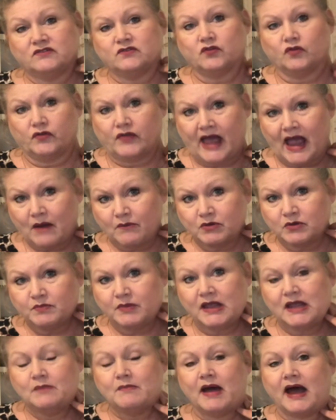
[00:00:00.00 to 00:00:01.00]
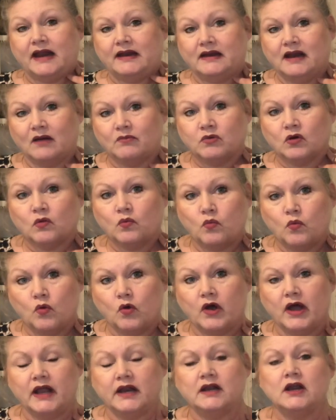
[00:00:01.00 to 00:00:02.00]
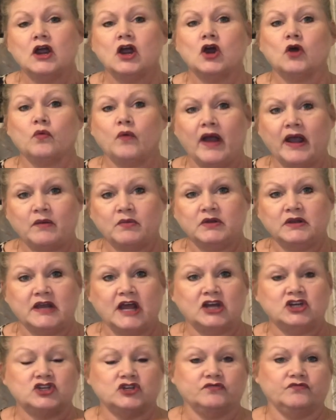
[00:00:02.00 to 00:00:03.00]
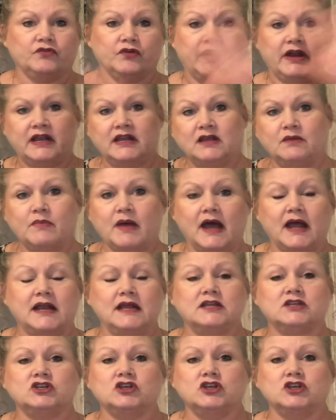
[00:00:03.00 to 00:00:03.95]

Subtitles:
So that would be my number one recommendation for anybody